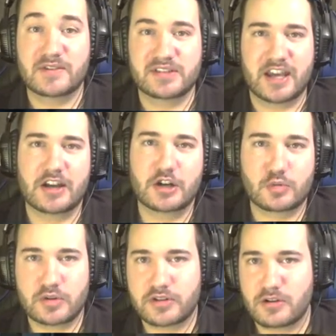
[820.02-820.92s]
have
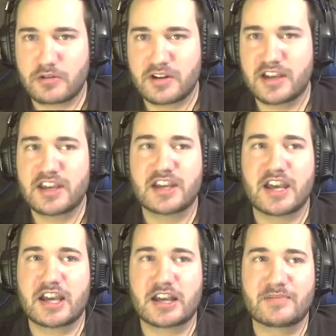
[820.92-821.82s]
Xander returning
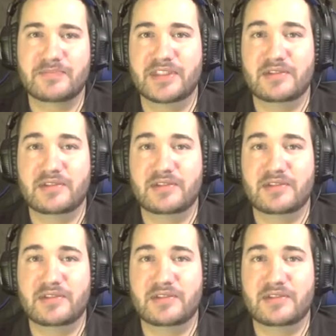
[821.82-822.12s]
and